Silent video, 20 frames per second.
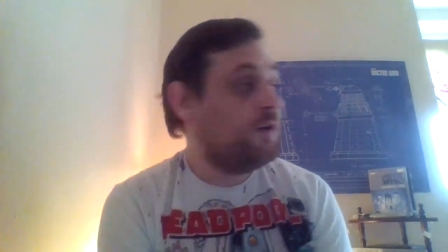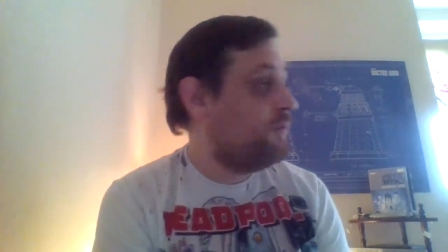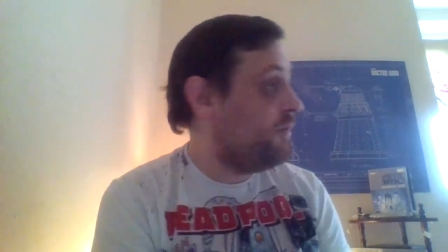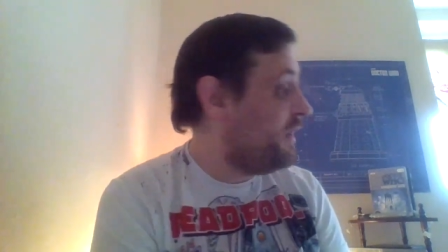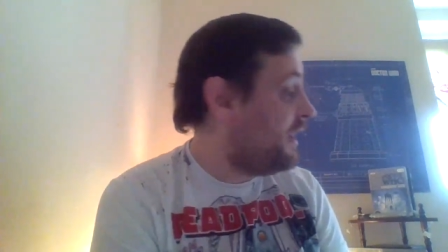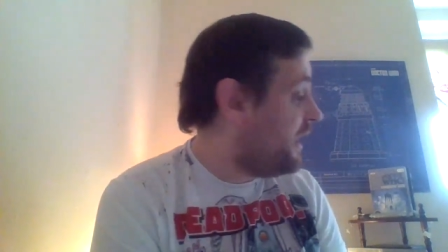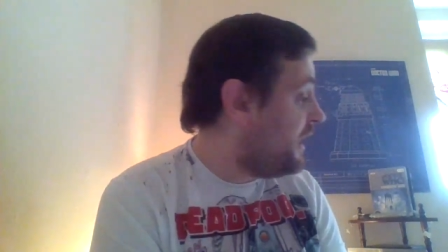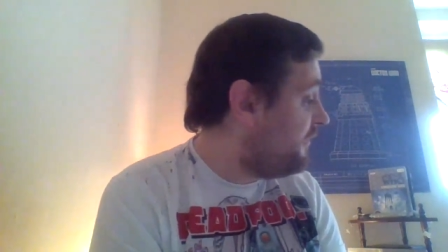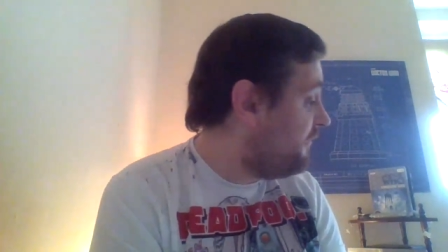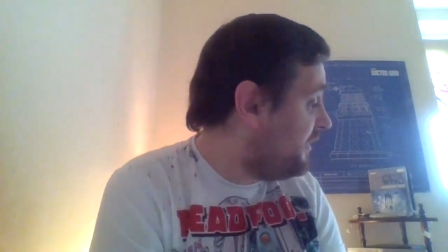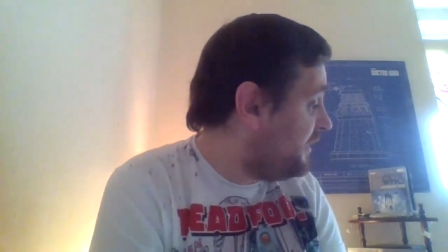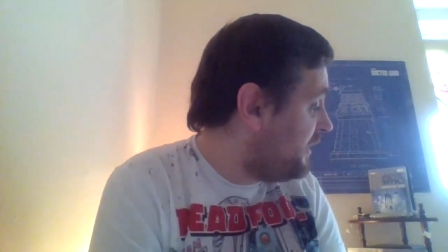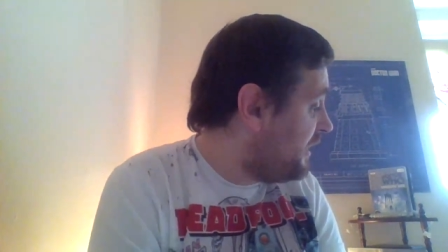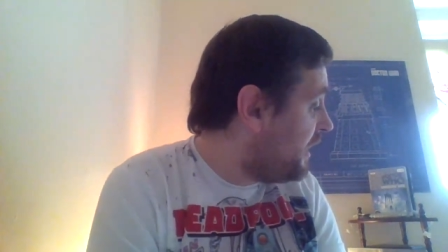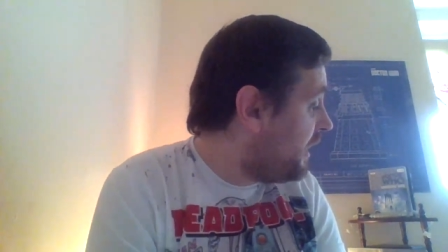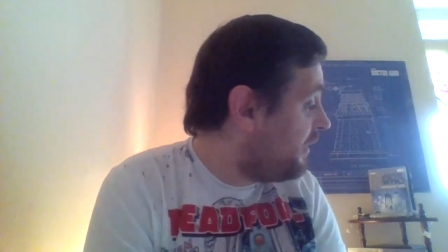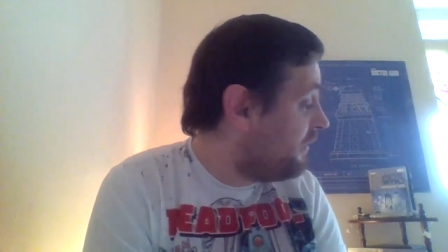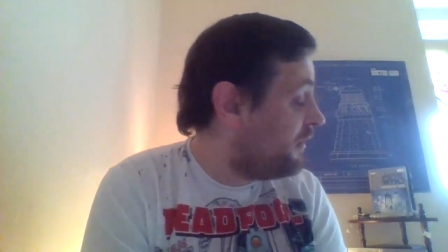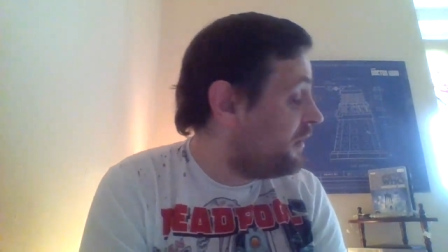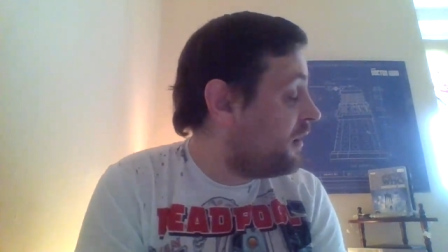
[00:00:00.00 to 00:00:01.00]
We have it
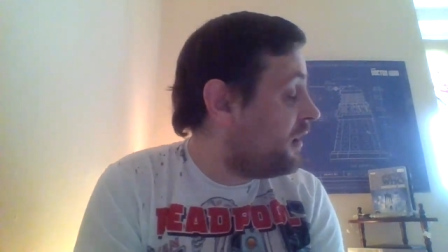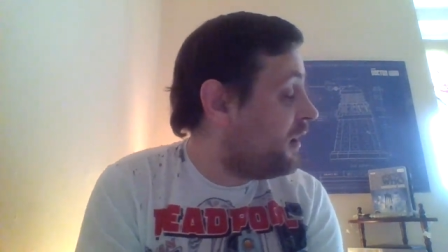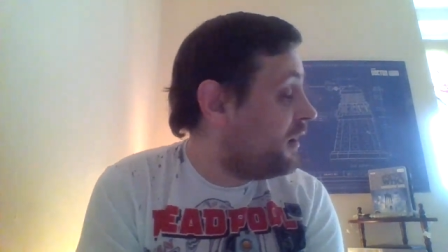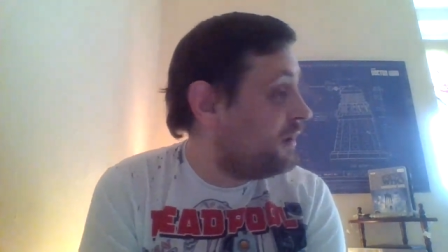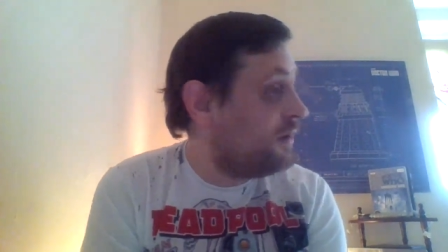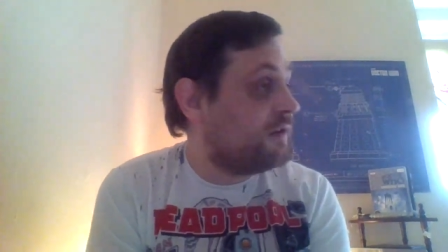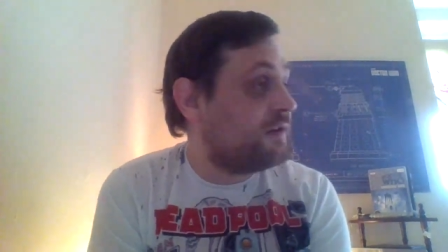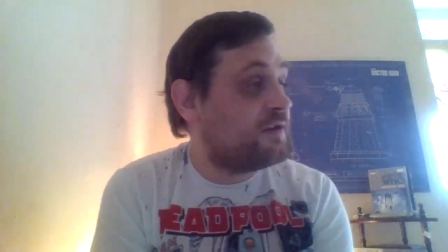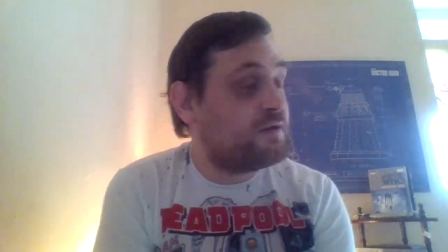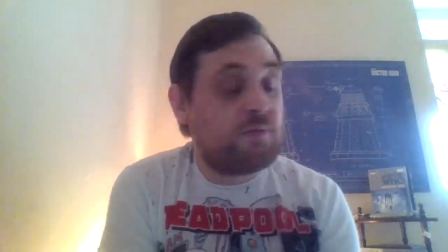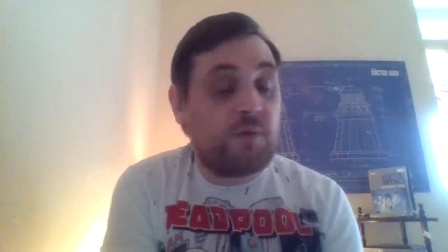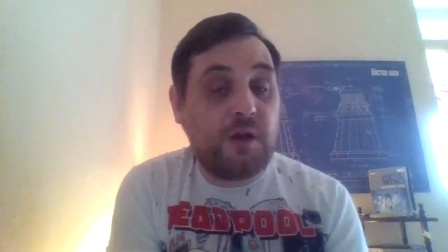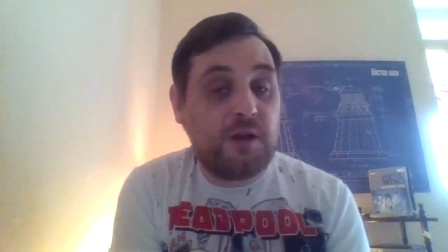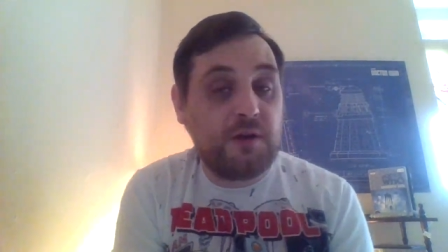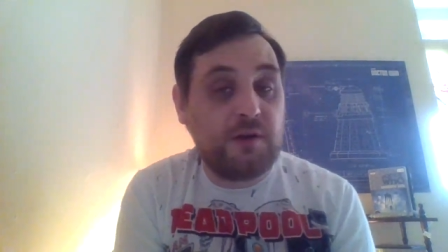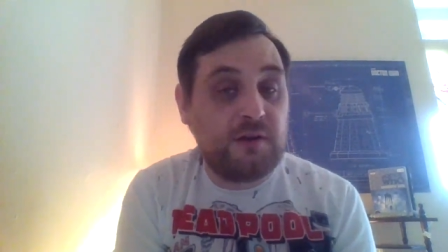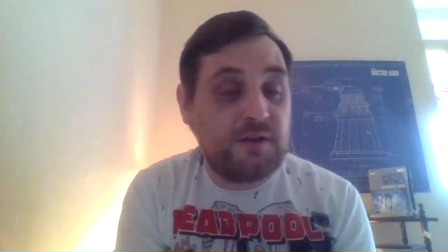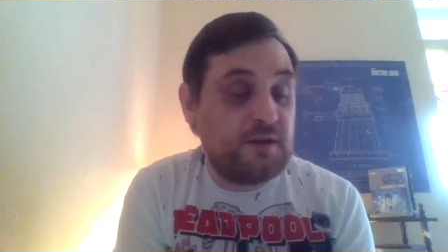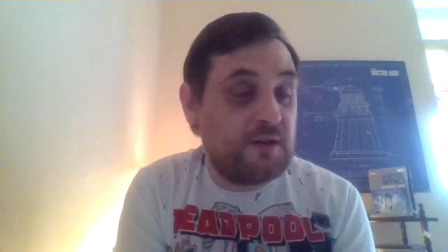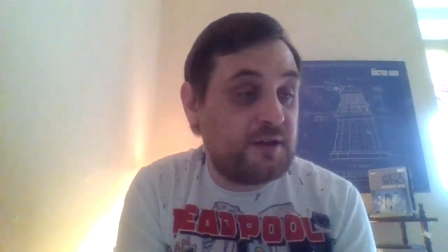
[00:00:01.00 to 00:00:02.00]
there and all. It's
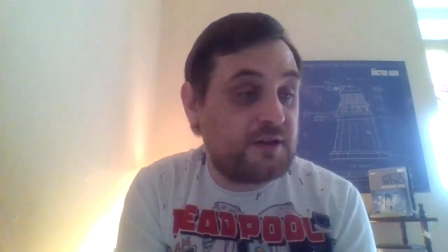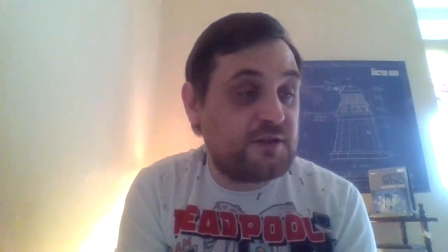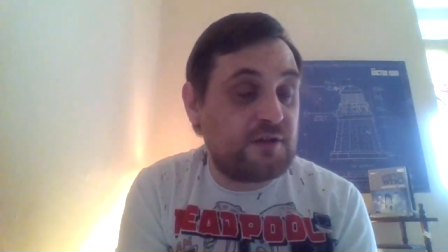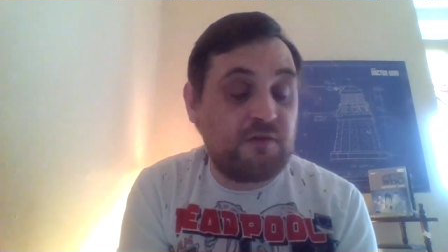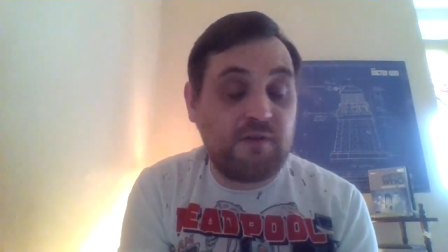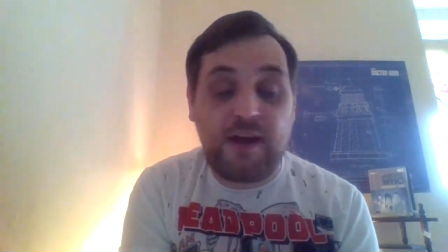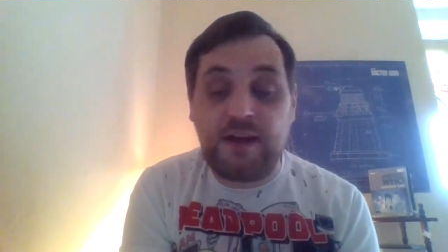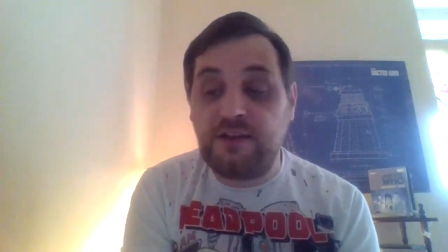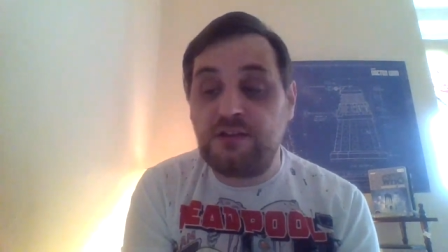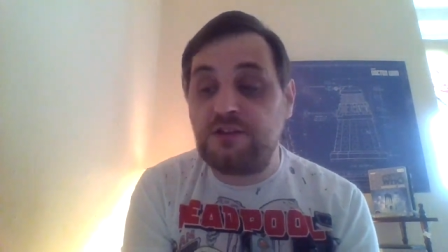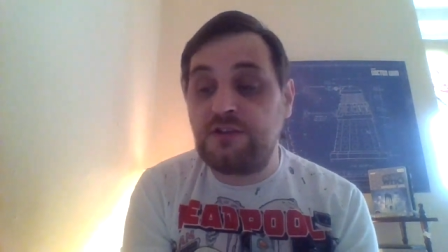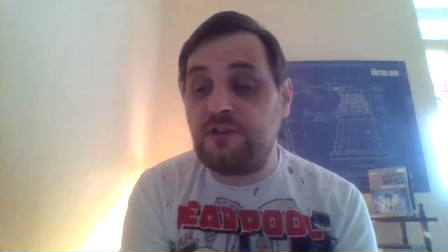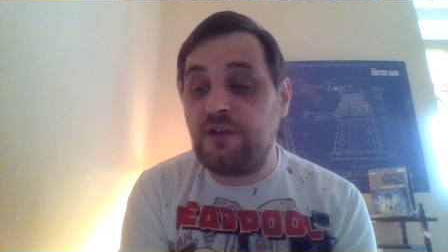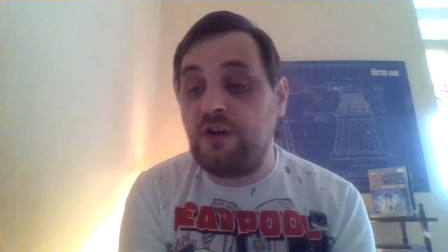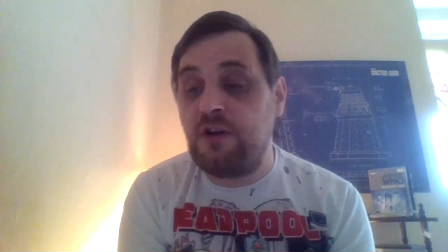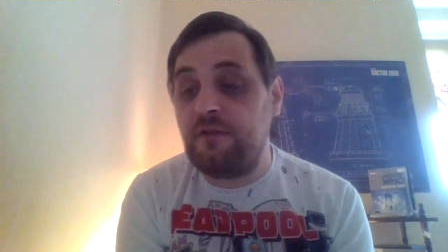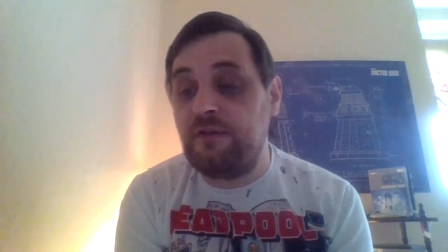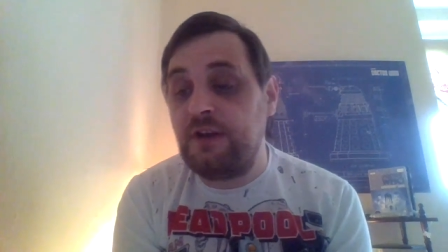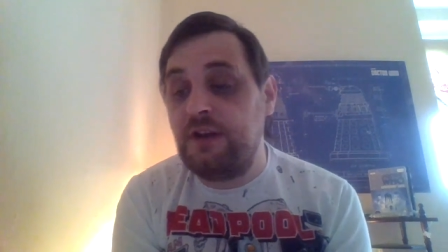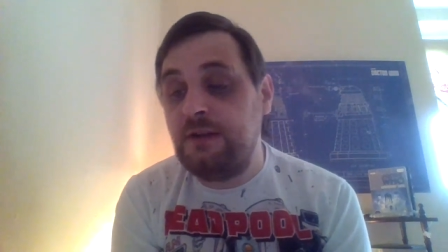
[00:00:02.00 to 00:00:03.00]
one. It's great
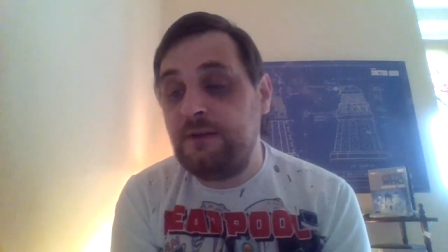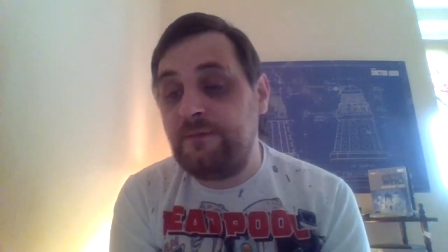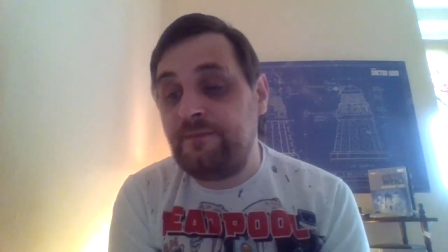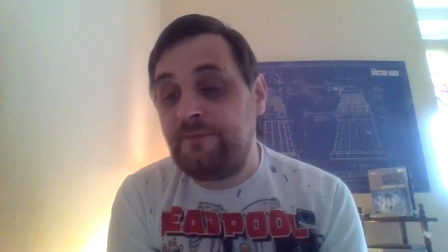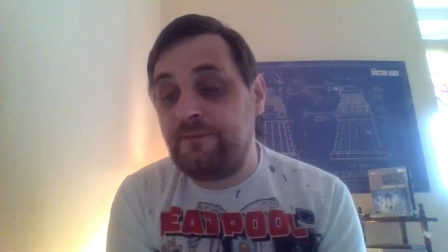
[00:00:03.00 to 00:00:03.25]
story.